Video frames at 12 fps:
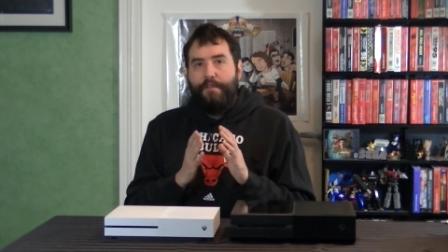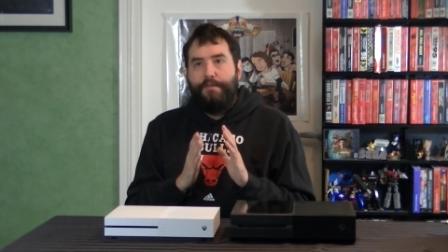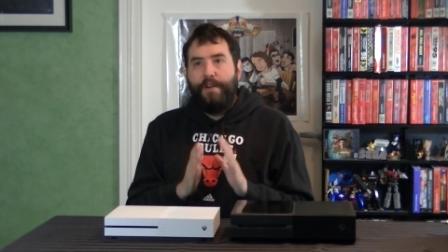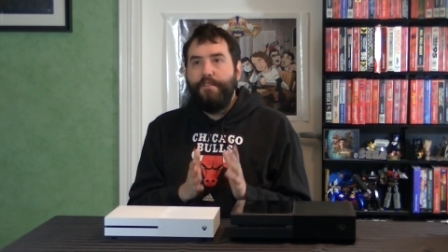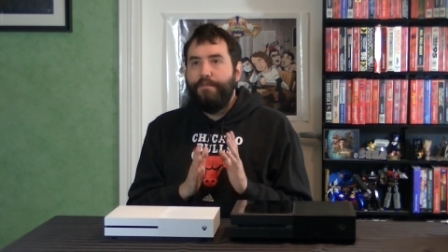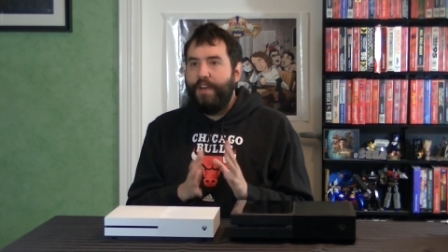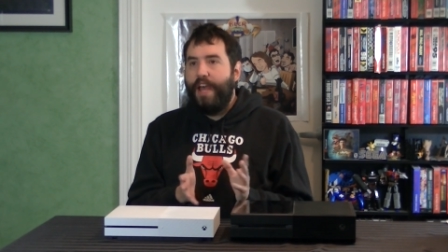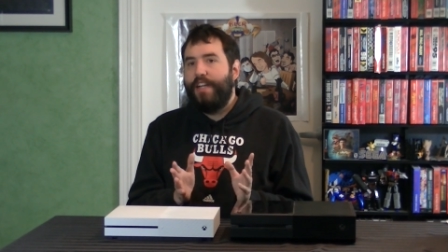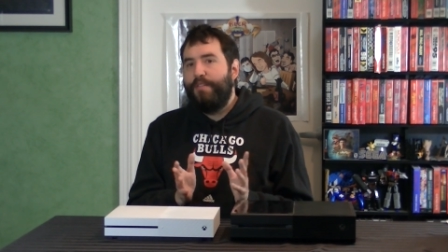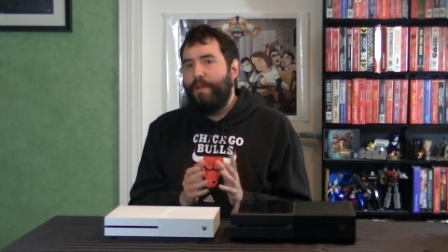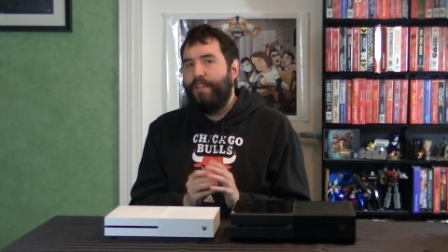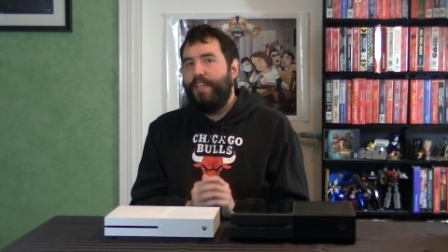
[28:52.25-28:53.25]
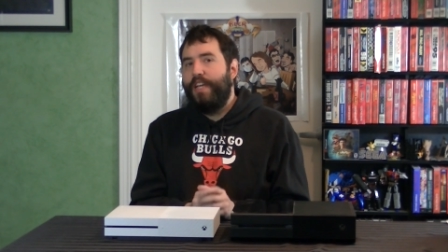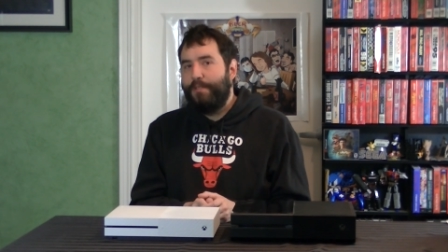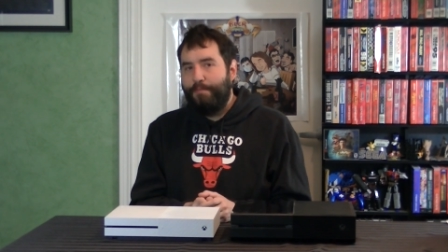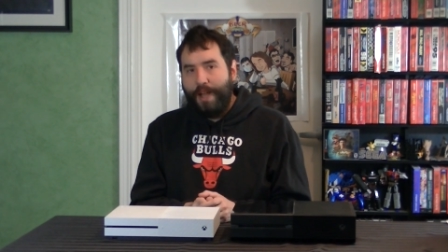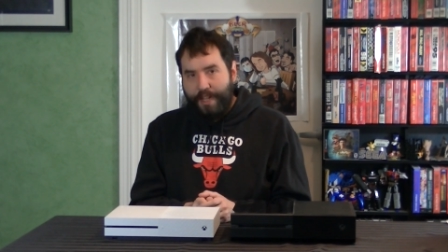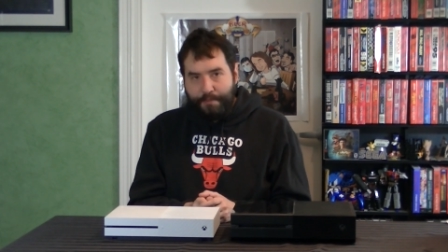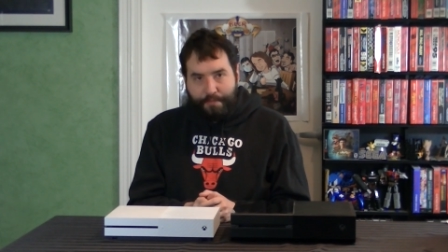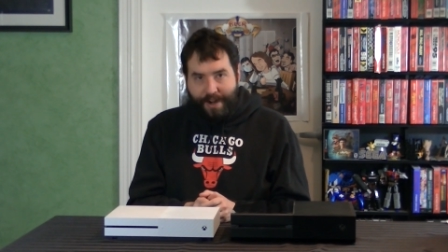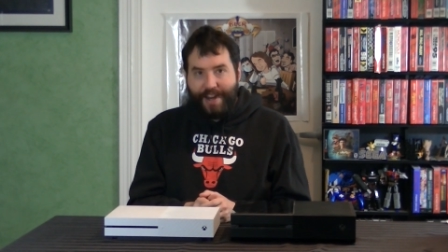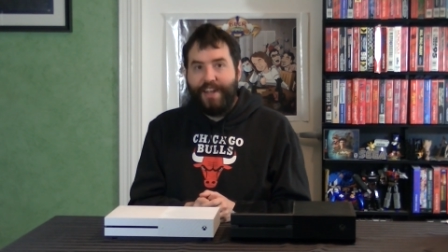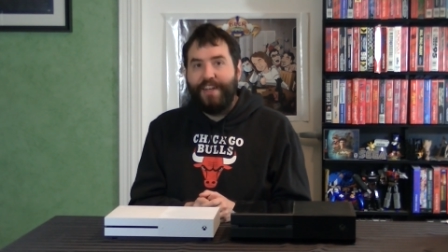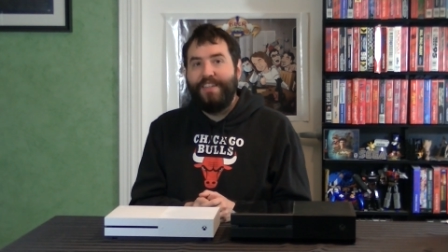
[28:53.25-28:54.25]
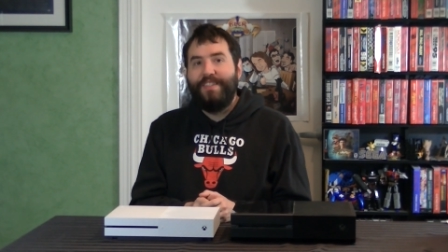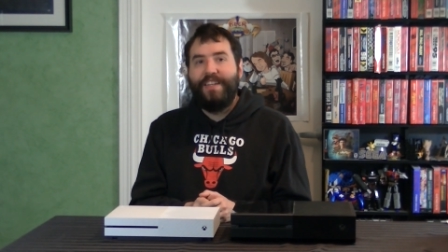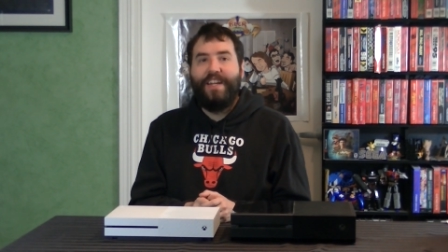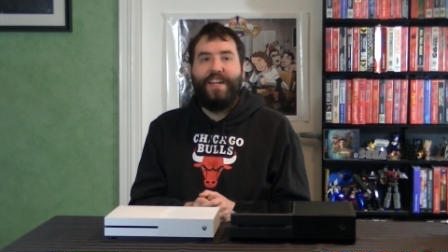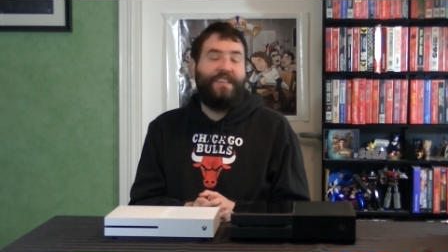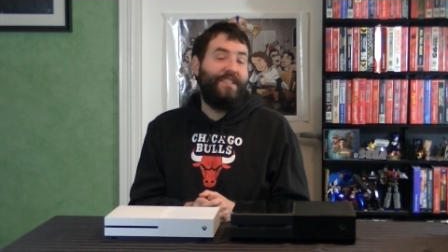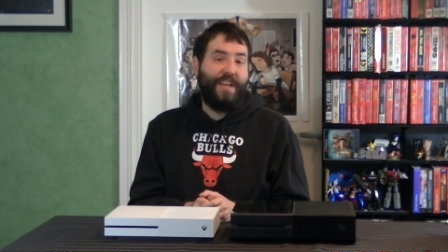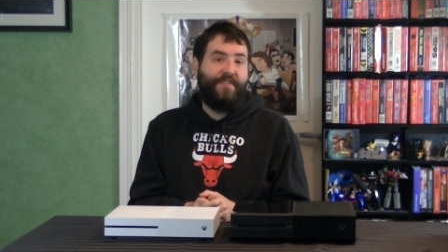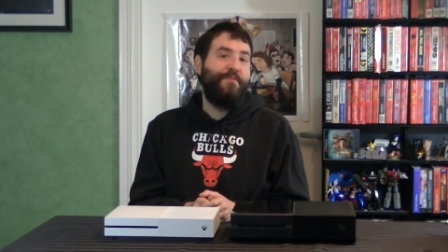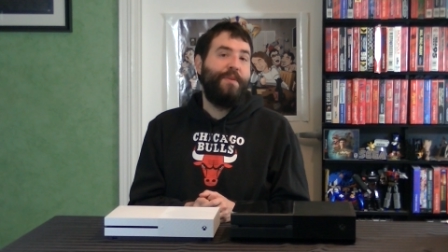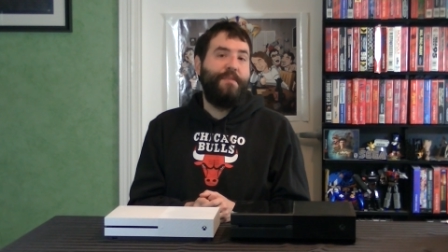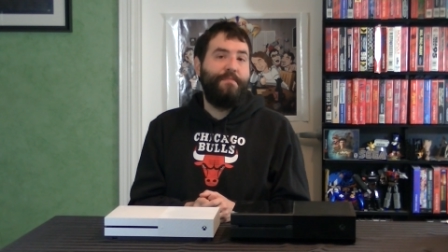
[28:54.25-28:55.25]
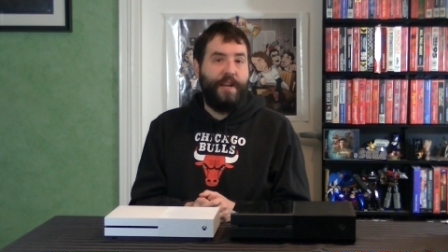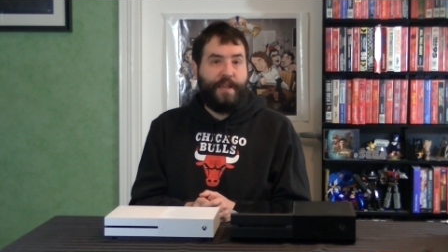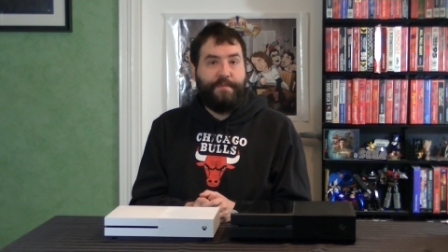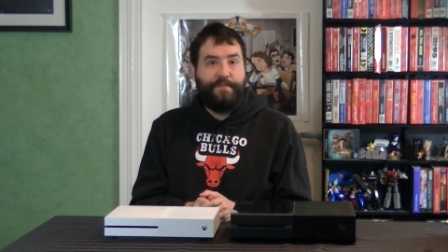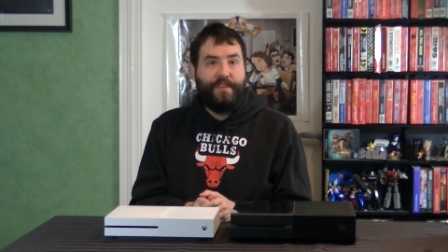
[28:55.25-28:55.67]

Fun fact about the Xbox brand is that it has never made money.